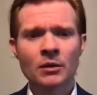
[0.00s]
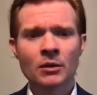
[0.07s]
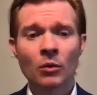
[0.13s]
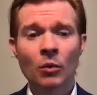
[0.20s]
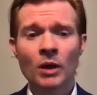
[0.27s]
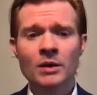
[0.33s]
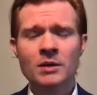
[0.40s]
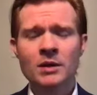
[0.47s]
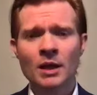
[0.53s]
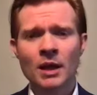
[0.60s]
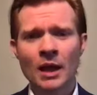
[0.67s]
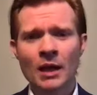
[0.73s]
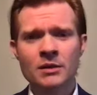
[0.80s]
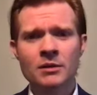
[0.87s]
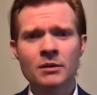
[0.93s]
Once a
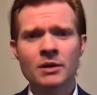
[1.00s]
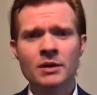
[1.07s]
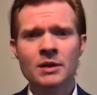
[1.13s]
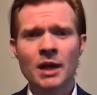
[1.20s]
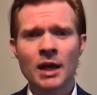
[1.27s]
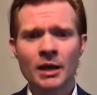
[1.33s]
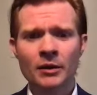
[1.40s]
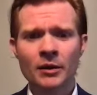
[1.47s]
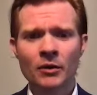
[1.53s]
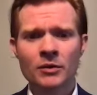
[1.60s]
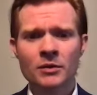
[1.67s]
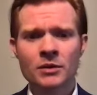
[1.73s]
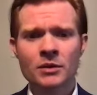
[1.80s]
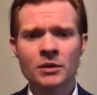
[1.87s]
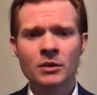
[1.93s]
cancer is
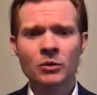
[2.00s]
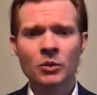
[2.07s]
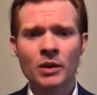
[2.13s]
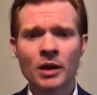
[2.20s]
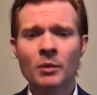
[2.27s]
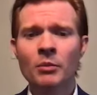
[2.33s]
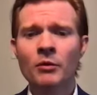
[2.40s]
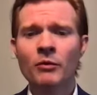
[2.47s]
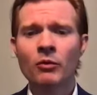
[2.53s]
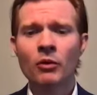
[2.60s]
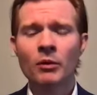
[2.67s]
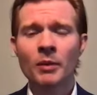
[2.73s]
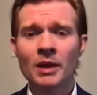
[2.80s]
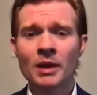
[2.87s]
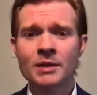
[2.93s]
diagnosed, we then
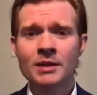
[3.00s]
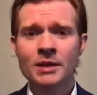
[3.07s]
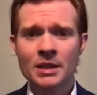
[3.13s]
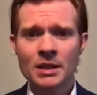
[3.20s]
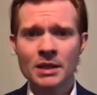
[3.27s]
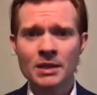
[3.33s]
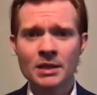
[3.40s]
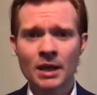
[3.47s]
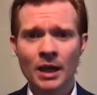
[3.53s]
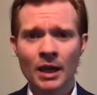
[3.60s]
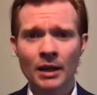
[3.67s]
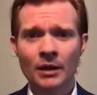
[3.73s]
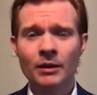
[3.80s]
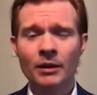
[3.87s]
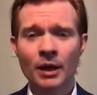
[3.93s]
perform a CT
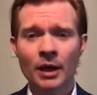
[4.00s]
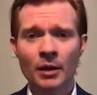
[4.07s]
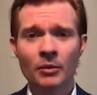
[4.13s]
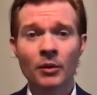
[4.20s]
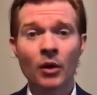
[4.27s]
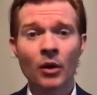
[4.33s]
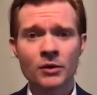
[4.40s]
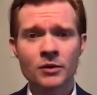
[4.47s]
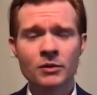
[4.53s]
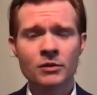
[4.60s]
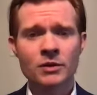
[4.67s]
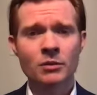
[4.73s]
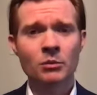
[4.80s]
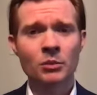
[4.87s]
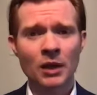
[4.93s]
scan and also
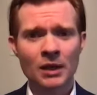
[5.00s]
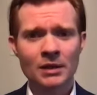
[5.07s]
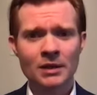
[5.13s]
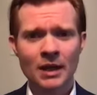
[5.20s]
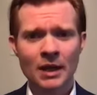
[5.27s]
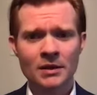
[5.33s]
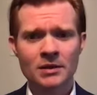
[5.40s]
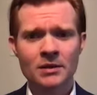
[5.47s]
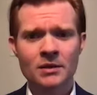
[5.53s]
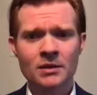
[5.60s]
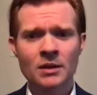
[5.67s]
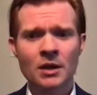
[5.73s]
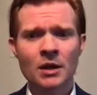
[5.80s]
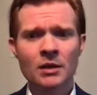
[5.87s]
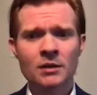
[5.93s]
some blood tests
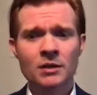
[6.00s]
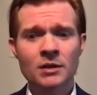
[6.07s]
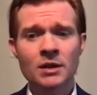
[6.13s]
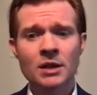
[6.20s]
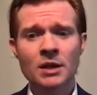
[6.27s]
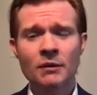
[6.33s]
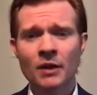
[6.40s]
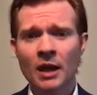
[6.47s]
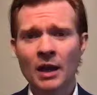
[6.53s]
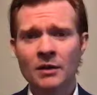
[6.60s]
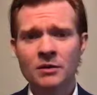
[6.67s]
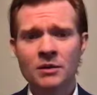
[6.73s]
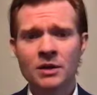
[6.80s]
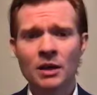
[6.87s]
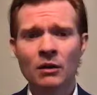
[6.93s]
to see if cancer
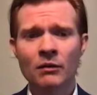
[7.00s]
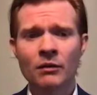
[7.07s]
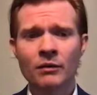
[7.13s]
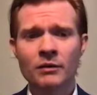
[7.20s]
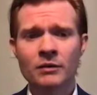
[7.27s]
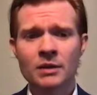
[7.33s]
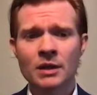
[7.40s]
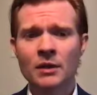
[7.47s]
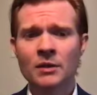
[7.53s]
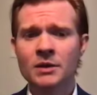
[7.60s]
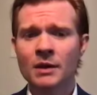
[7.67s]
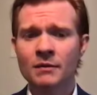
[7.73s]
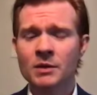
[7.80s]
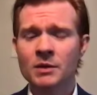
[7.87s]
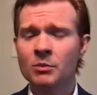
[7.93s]
cells
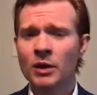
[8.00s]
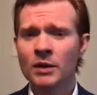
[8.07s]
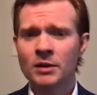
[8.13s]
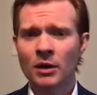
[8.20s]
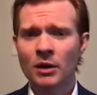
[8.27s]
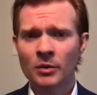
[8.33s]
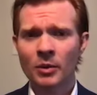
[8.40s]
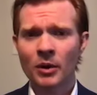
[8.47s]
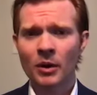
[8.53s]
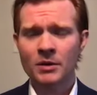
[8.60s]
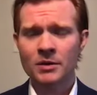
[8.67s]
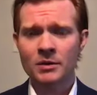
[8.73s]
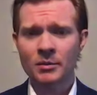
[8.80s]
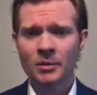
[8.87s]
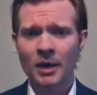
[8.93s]
have spread to other parts
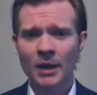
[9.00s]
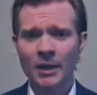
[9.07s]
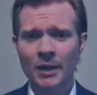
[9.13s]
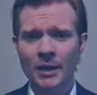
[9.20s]
of the body.